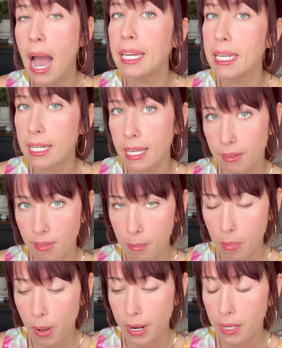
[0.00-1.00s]
I didn't give
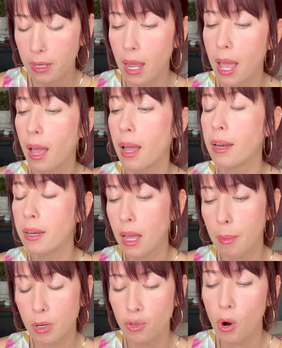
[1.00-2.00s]
up on it, and
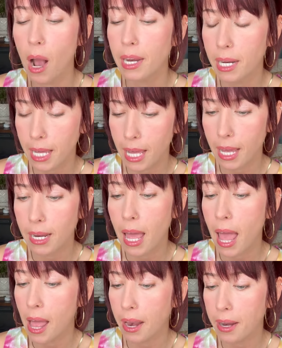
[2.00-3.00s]
I've been trying it again,
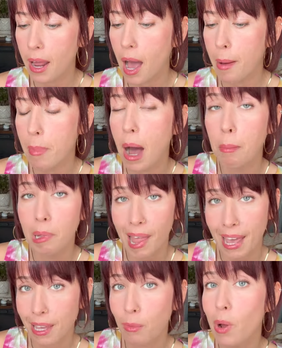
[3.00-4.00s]
and I'm, I'm
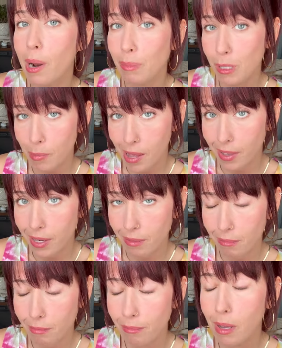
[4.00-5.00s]
liking what I'm smelling.
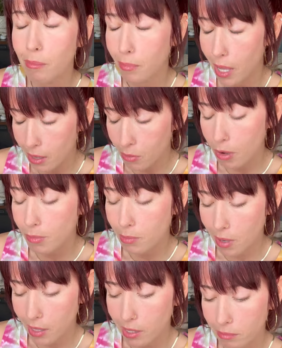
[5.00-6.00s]
I'm liking what I'm
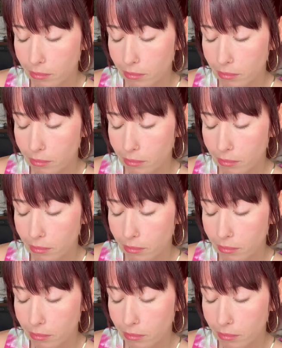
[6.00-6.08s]
smelling.